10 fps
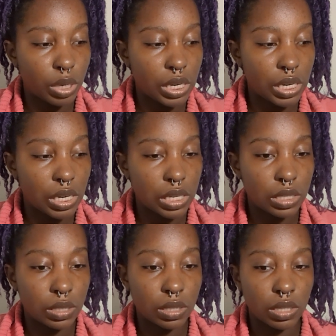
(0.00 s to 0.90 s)
is
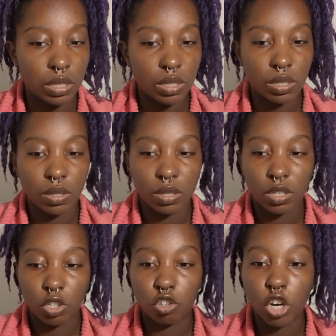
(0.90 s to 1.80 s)

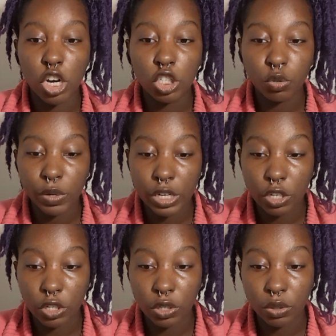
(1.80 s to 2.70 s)
nurturing
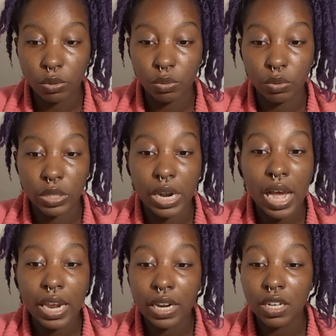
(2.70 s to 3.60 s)
you
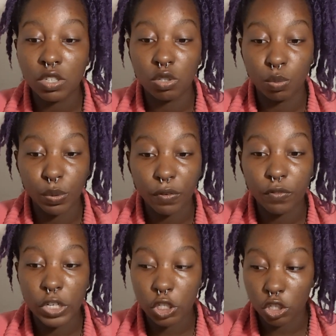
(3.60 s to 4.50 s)
not in a
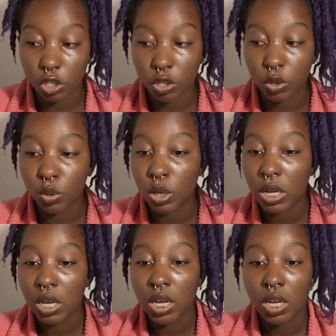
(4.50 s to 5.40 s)
superficial
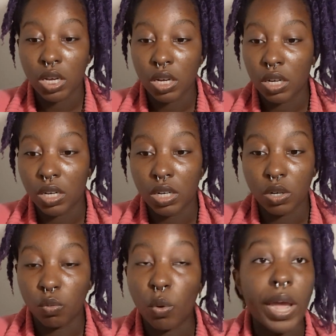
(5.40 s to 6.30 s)

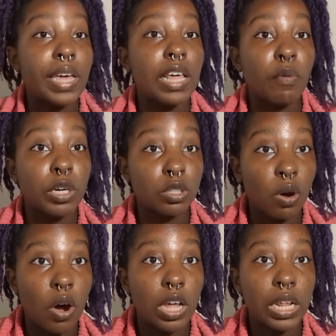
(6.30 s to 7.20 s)
way that we're
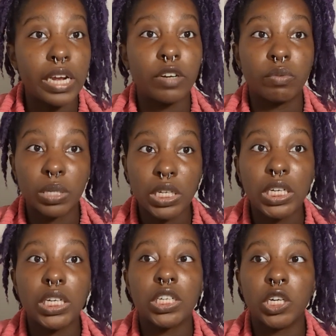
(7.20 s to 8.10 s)
taught, like
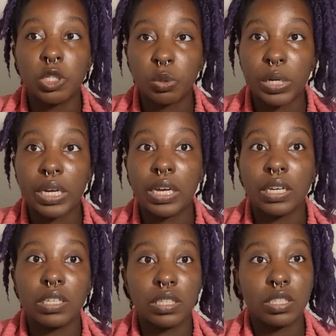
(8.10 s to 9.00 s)
really
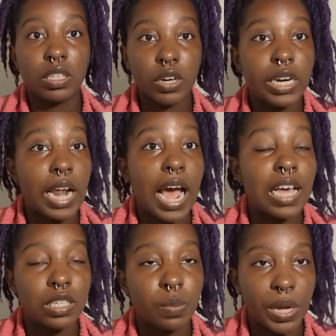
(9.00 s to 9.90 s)
nurturing certain
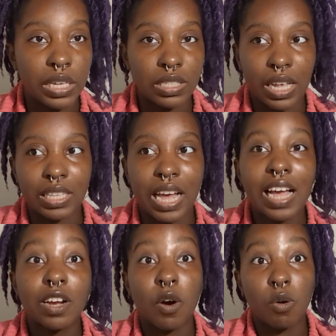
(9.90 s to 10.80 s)
aspects, like
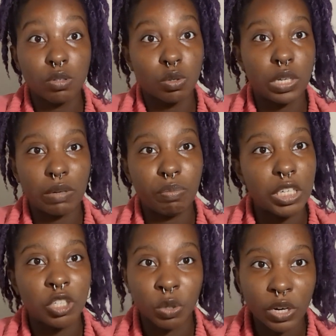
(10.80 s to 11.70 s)
that also could
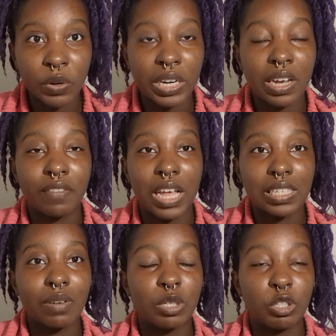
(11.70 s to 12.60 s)
be triggering if
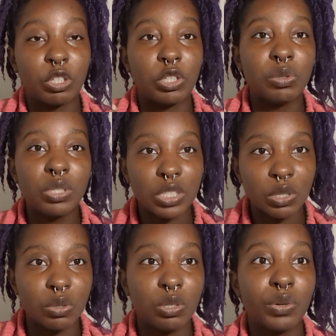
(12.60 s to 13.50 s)
that's not what you're used
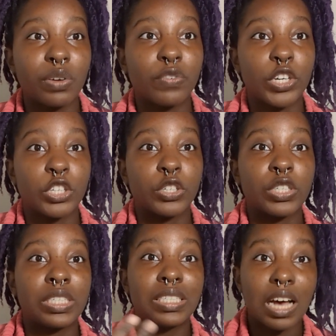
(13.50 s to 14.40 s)
to doing for
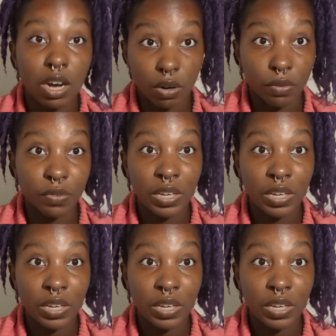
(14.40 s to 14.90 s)
yourself.